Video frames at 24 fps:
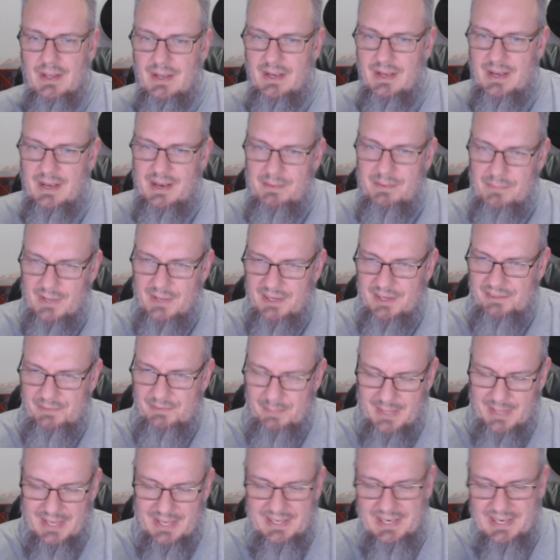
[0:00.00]
Hey Russ,
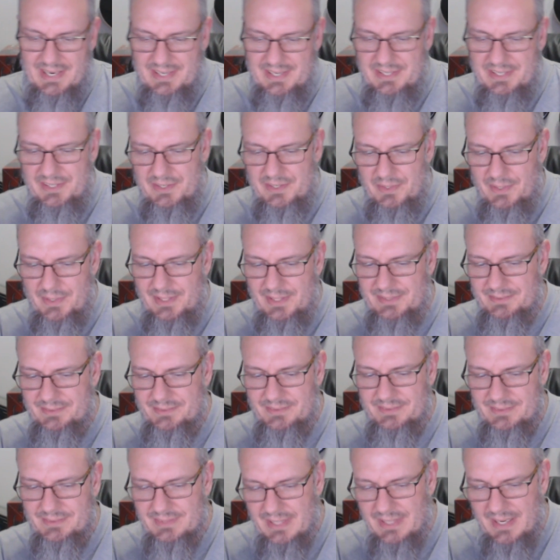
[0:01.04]
man, how you doing?
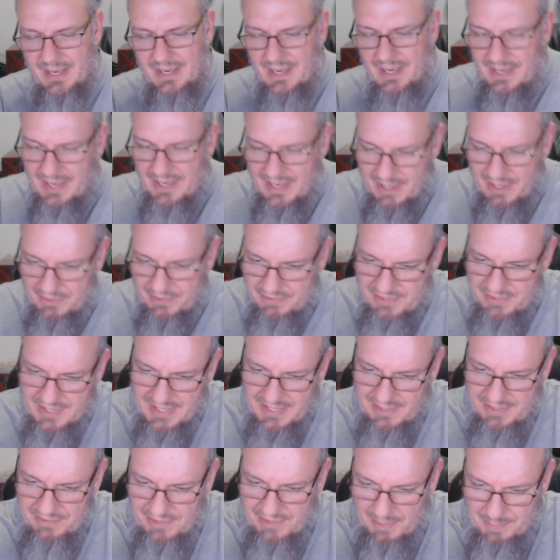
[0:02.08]
How's
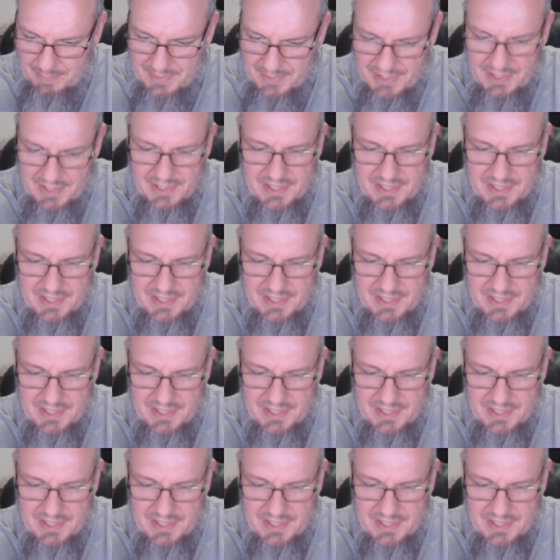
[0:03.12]
things up there in